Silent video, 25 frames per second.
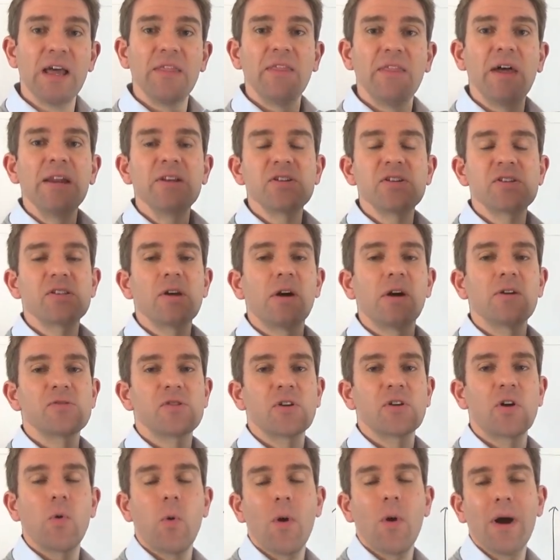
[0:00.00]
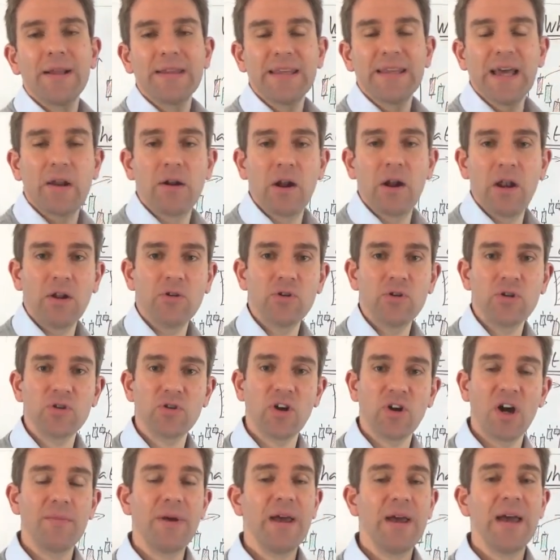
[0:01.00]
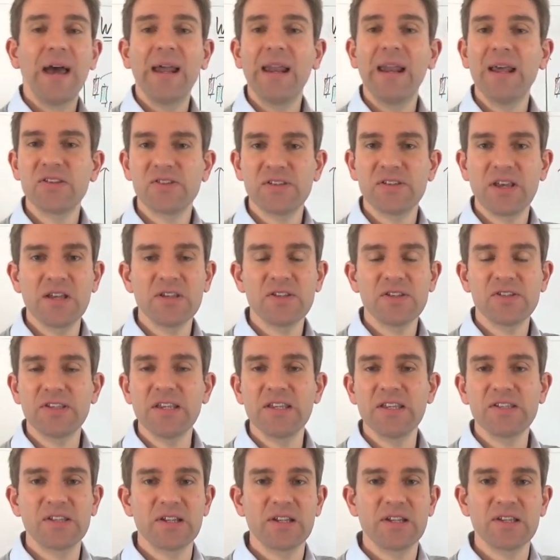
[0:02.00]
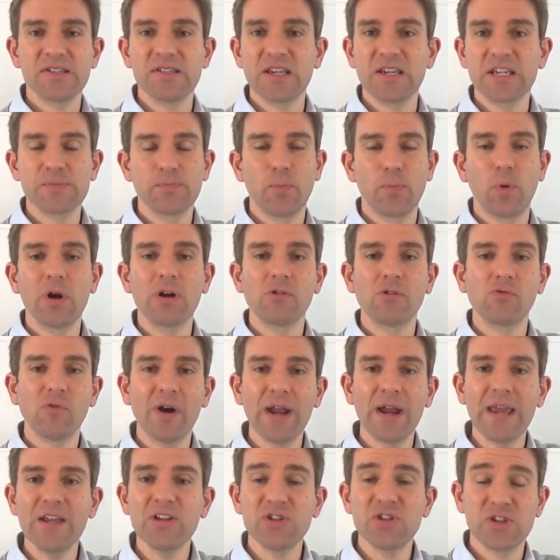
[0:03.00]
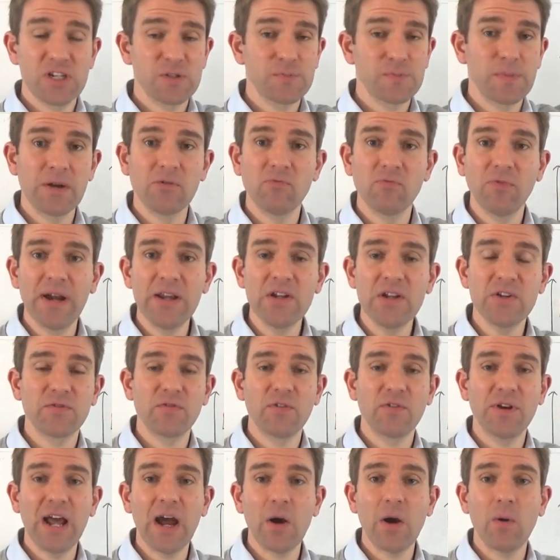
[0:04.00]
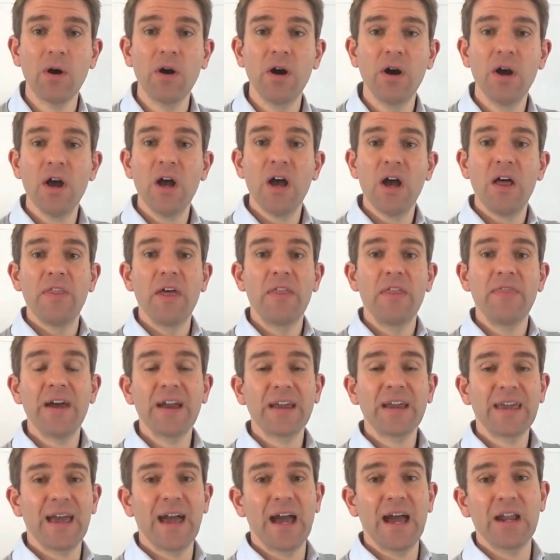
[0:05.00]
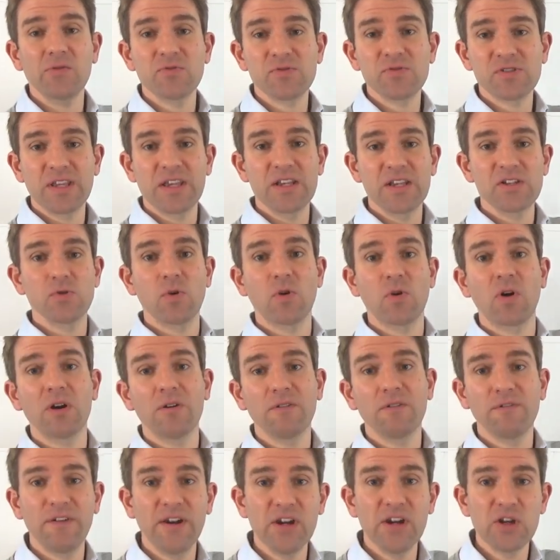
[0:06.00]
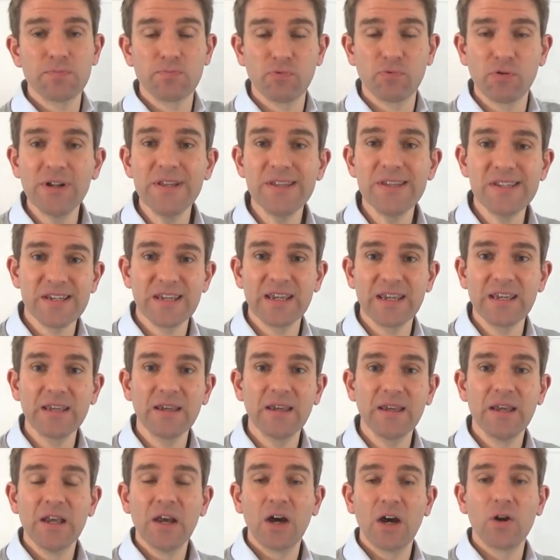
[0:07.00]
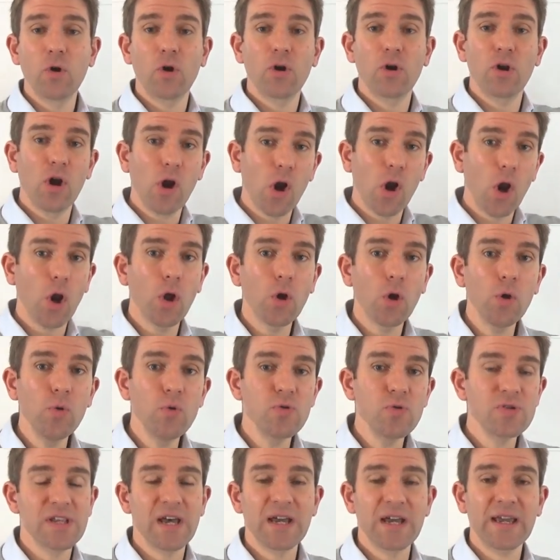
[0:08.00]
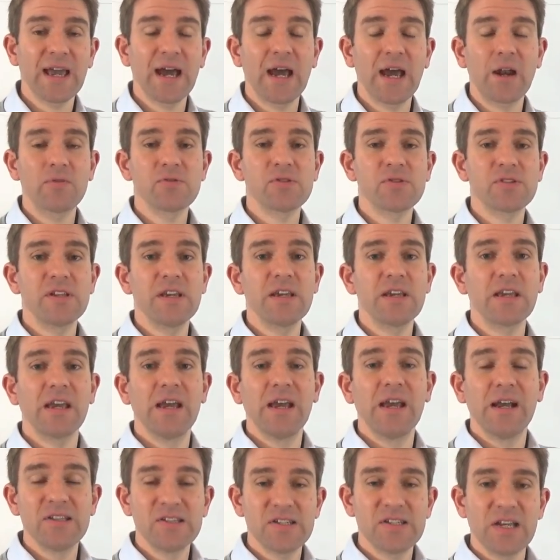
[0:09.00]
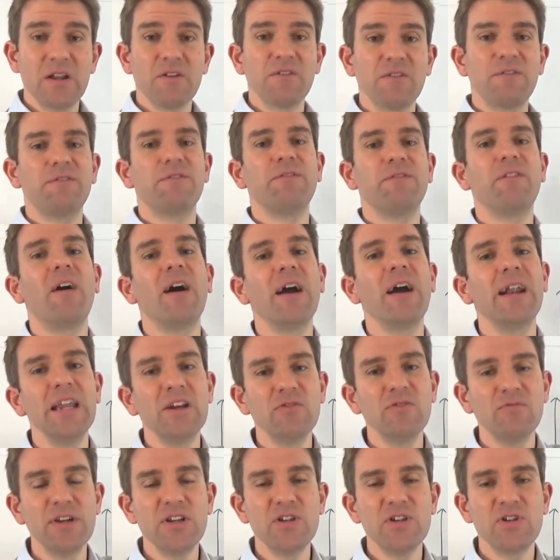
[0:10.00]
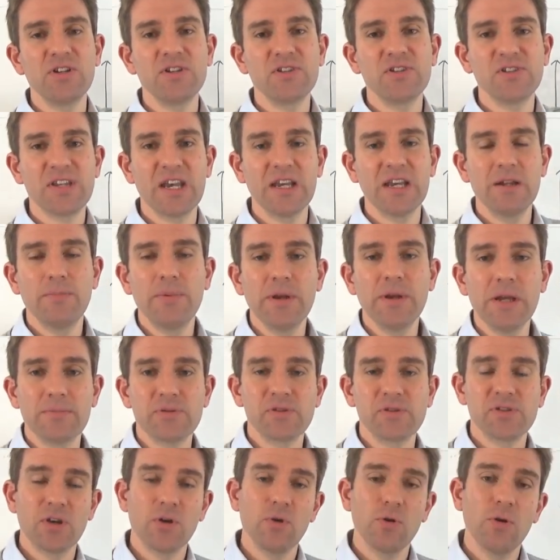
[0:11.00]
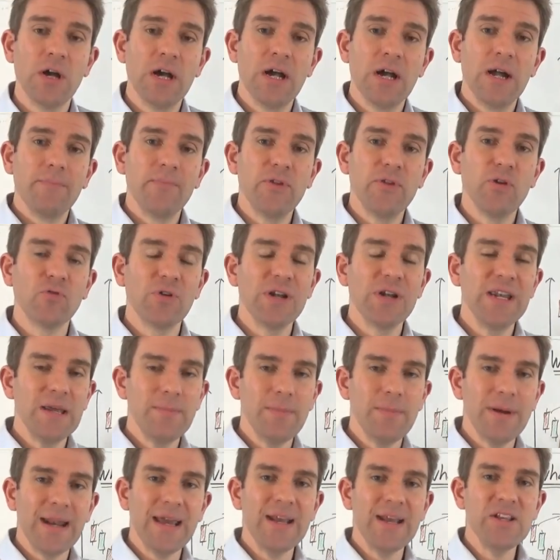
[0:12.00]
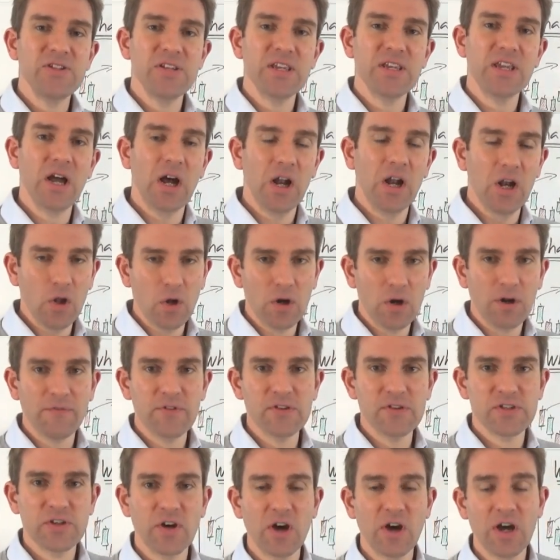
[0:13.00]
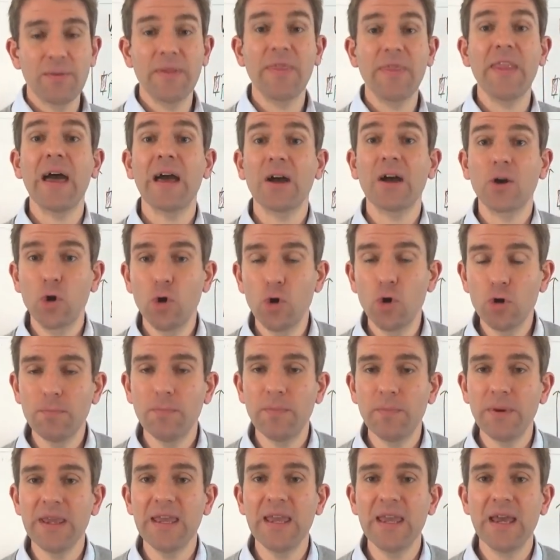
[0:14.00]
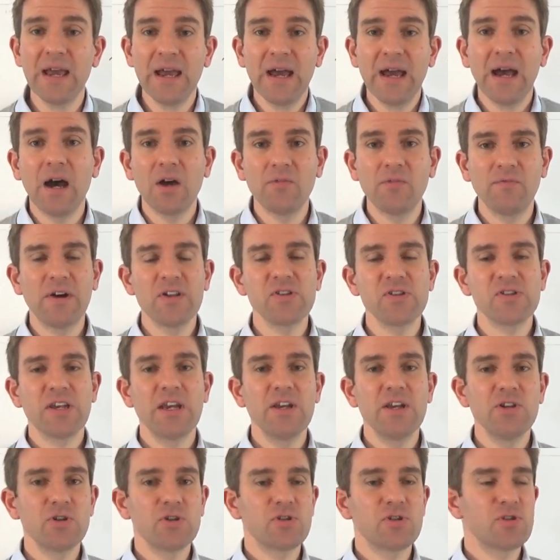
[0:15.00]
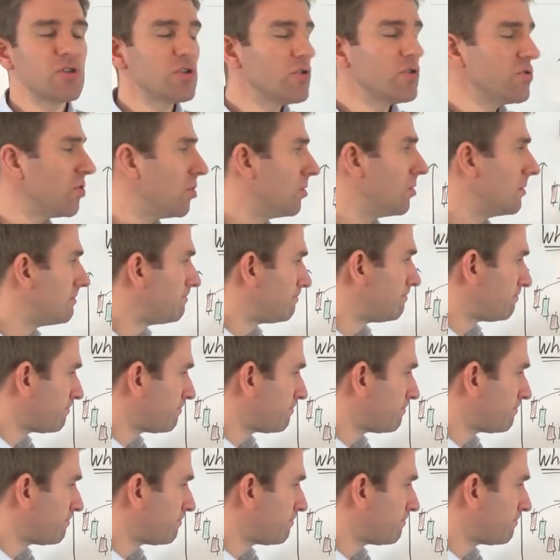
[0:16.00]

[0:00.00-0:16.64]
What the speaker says: Then it starts to quiet down at lunchtime, and let's say it sits in a six pip range for an hour, then that candlestick is not gonna finish printing, I'm not gonna close that candlestick until it finally reaches 10 pips. So you're eliminating a lot of the time, and that could be advantageous to you.